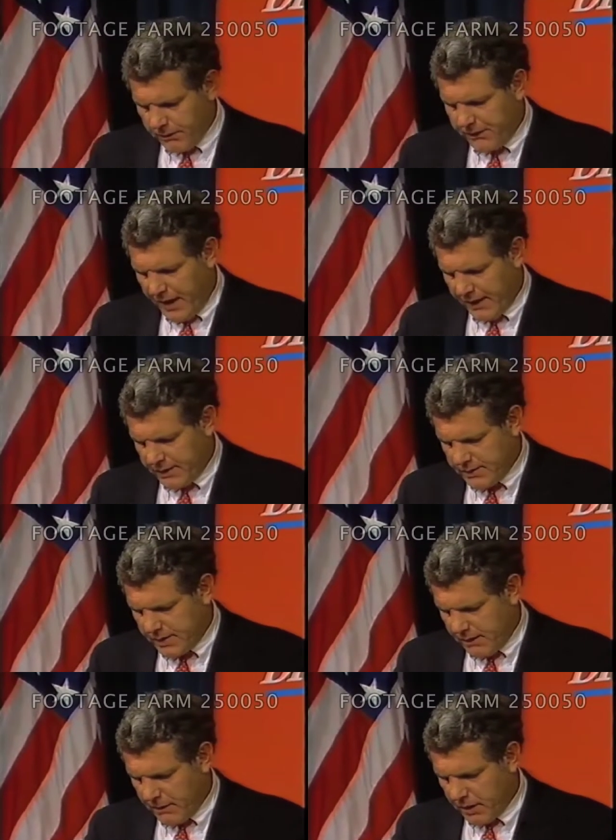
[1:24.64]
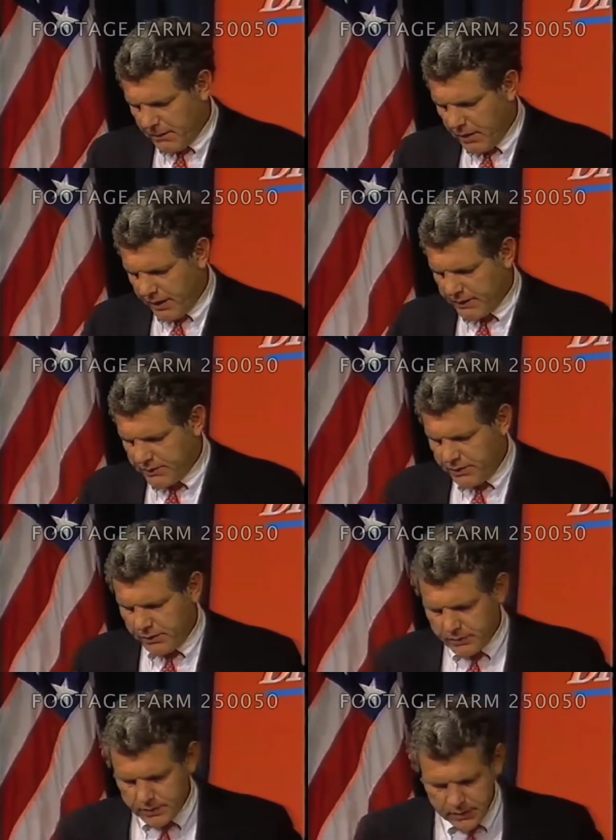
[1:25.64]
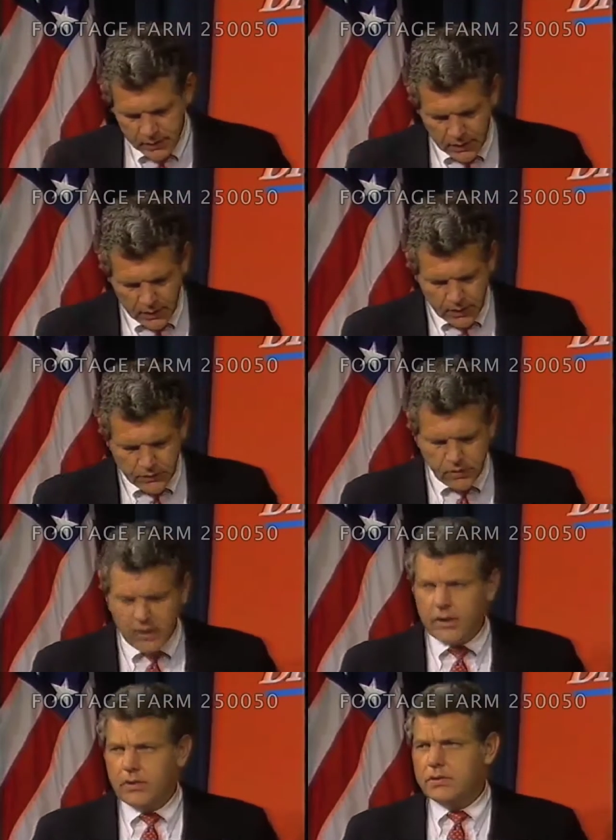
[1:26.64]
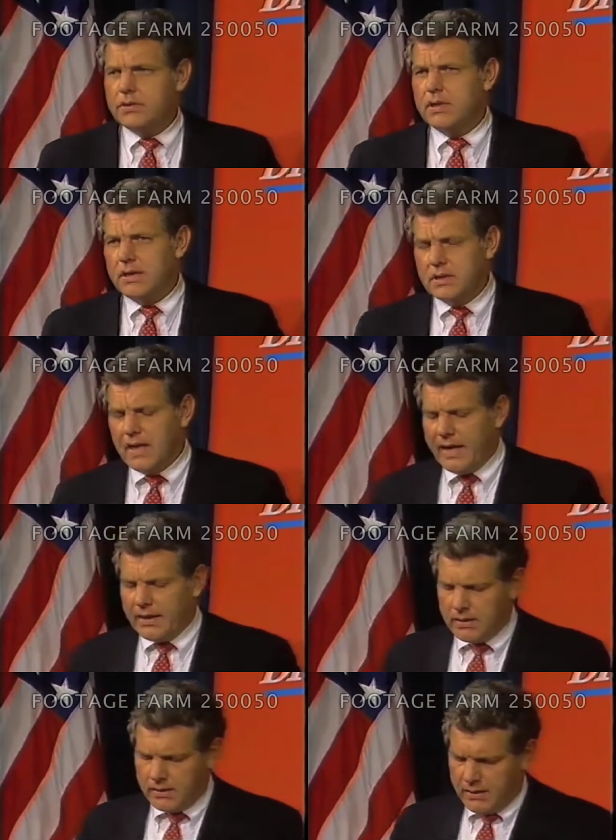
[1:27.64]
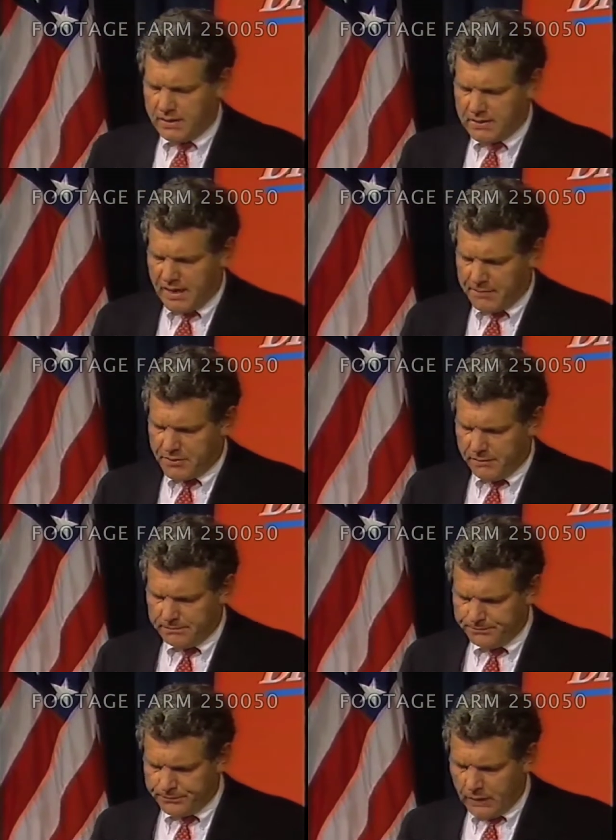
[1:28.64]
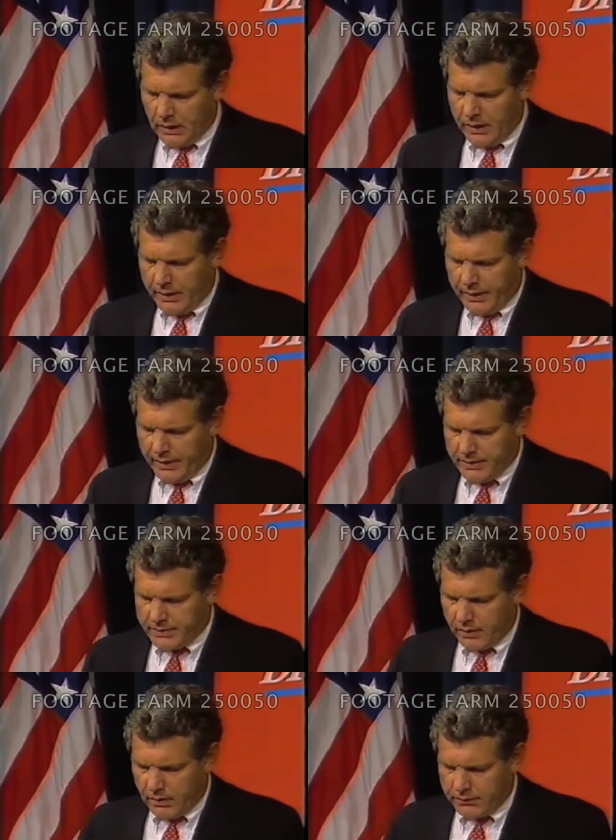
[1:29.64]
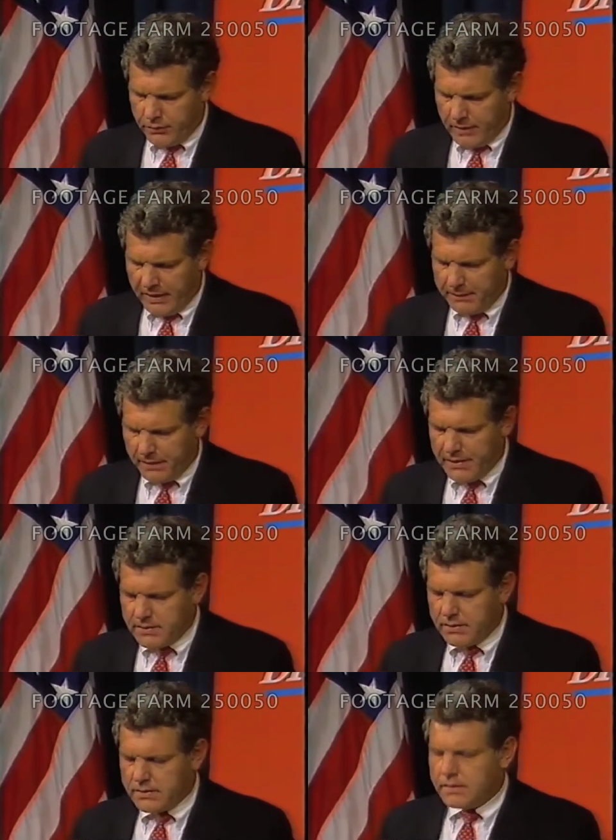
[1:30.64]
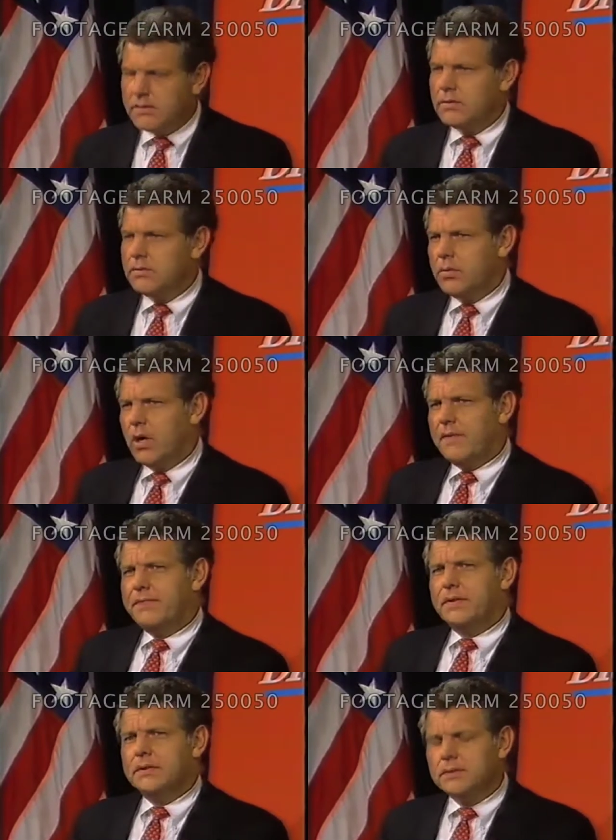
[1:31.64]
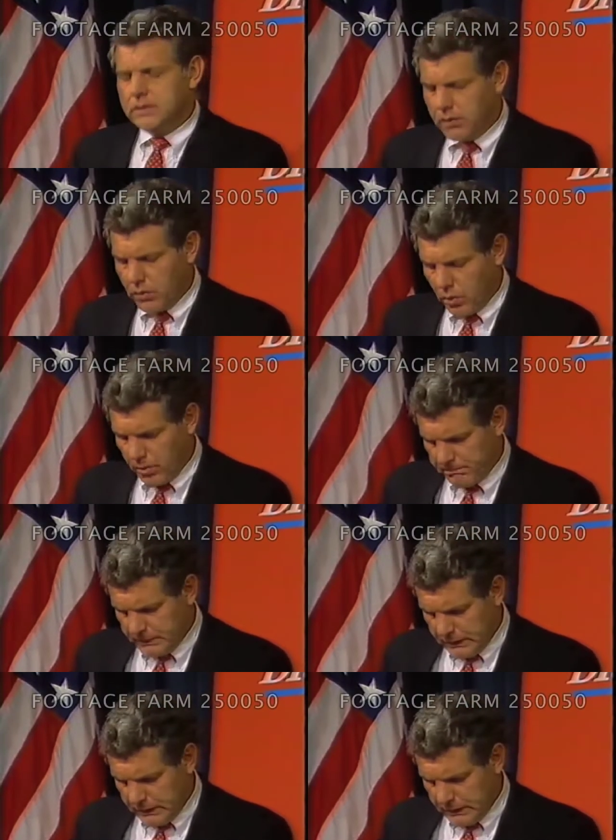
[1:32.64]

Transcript: fact is that among American students, drug use is not the exception. It is, in all too many places, too often the norm.